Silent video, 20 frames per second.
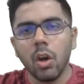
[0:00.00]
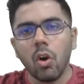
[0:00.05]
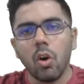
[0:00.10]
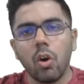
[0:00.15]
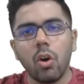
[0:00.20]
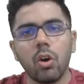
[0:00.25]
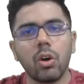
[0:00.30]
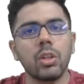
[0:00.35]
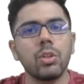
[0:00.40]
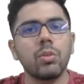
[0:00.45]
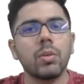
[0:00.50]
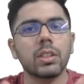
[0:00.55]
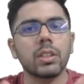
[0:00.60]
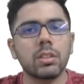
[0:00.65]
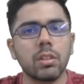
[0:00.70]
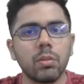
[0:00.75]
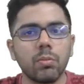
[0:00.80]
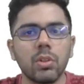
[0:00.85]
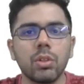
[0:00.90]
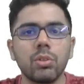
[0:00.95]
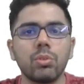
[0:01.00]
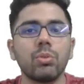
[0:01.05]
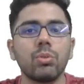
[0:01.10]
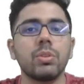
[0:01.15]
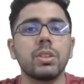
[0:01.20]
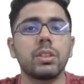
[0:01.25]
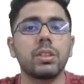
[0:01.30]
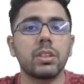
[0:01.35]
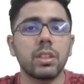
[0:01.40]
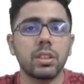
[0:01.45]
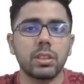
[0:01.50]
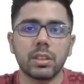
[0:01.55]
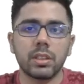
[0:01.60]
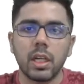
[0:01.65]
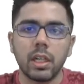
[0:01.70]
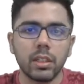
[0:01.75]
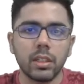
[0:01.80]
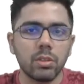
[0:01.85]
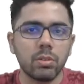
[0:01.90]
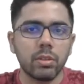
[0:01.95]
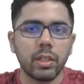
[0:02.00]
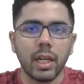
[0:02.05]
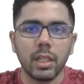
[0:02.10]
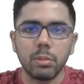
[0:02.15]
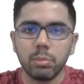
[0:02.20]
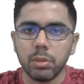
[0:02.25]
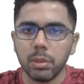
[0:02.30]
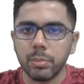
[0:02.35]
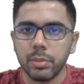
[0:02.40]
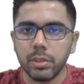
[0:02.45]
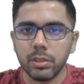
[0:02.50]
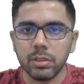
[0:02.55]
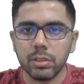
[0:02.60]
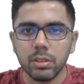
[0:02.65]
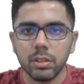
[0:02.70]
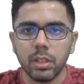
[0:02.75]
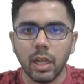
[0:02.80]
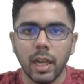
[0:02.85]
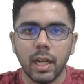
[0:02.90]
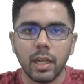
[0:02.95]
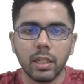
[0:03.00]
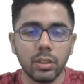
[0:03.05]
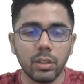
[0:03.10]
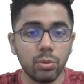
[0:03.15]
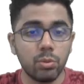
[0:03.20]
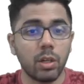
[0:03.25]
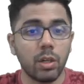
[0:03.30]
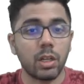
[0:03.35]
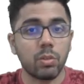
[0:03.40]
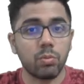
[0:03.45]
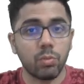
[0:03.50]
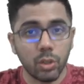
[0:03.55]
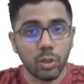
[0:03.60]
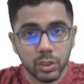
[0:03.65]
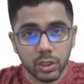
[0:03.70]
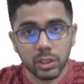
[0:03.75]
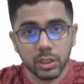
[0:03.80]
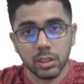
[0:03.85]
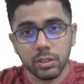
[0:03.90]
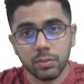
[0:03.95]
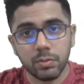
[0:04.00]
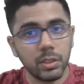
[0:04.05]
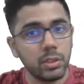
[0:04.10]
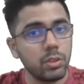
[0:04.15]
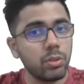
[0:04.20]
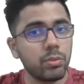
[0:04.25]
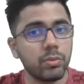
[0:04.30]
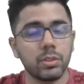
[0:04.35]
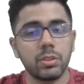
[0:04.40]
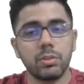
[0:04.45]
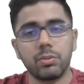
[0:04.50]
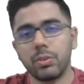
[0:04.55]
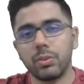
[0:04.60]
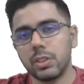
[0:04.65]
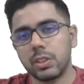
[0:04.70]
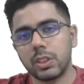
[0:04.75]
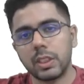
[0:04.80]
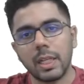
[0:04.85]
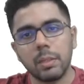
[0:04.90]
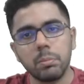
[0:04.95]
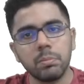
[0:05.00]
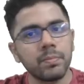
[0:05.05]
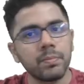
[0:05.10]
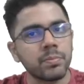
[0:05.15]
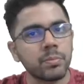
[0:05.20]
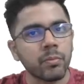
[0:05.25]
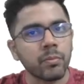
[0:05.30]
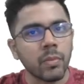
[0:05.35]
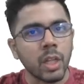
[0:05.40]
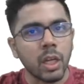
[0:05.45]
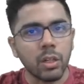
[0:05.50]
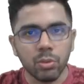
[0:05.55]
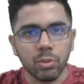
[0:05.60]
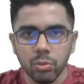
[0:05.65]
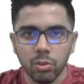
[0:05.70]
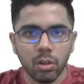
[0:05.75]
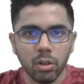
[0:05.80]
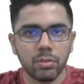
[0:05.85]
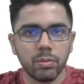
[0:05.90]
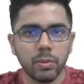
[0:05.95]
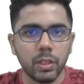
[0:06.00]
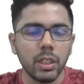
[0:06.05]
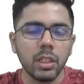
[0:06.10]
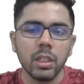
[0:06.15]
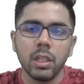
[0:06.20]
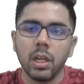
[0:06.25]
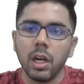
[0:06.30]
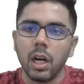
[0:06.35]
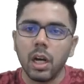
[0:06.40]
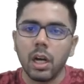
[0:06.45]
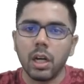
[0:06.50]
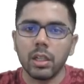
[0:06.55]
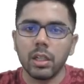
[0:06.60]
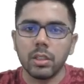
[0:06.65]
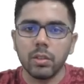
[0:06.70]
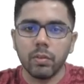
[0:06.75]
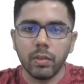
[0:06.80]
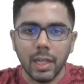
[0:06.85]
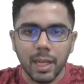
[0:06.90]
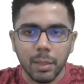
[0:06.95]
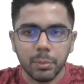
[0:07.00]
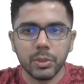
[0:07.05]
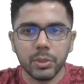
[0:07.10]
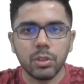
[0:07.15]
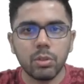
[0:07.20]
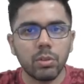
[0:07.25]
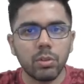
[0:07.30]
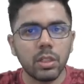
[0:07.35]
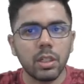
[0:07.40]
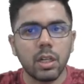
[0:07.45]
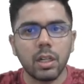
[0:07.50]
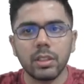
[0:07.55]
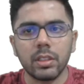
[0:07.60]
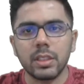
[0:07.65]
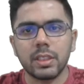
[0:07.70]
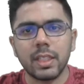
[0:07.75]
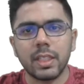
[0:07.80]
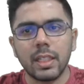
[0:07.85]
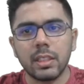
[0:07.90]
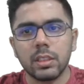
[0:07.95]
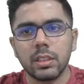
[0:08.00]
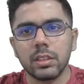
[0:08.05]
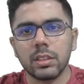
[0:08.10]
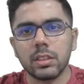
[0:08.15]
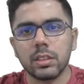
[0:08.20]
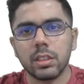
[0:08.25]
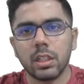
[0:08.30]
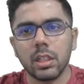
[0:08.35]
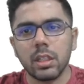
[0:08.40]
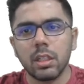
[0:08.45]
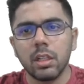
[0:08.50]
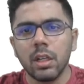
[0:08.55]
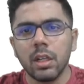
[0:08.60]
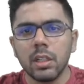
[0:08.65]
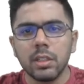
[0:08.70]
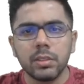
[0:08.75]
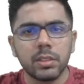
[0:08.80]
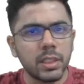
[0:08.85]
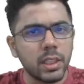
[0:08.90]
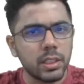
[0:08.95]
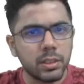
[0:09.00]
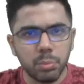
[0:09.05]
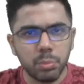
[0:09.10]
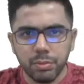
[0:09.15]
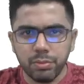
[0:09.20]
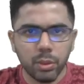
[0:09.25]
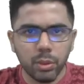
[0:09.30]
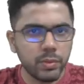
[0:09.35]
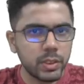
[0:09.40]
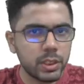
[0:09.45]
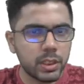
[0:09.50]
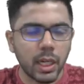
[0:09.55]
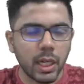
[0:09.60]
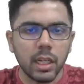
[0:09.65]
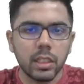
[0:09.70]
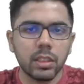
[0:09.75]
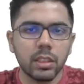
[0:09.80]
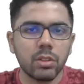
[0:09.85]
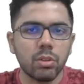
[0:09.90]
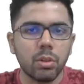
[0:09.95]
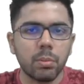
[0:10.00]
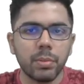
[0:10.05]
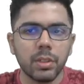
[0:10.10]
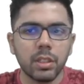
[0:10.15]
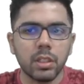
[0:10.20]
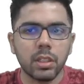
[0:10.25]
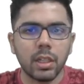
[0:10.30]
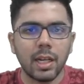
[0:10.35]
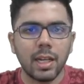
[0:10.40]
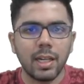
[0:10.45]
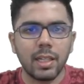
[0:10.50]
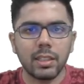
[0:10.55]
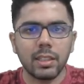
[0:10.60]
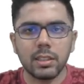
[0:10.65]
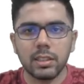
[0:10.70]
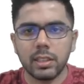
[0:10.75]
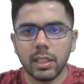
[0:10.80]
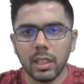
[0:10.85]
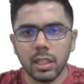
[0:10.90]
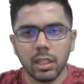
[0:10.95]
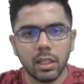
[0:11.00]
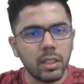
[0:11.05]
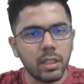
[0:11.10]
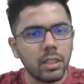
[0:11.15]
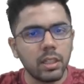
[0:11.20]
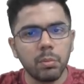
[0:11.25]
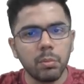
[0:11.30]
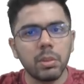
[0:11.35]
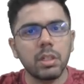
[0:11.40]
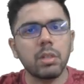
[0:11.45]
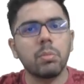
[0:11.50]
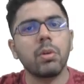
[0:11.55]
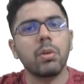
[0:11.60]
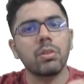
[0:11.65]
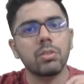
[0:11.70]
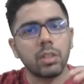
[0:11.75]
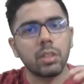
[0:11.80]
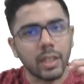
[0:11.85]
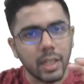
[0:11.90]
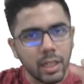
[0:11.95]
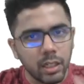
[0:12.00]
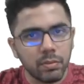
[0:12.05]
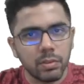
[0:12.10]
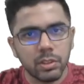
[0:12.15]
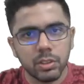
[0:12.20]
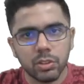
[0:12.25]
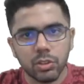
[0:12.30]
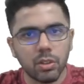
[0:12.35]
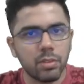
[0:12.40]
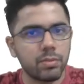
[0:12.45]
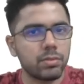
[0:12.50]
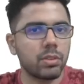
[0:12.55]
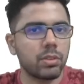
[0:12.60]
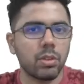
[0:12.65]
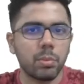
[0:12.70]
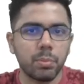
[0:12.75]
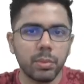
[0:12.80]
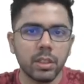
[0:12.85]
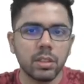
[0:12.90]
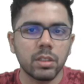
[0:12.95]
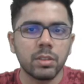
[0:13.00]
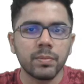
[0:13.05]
or you are someone who is just starting your CAT preparation and you are watching this video for the first time. Do not worry, you will absolutely understand this. Just before we start the topic, I'll say a little bit about the relevance of the topic.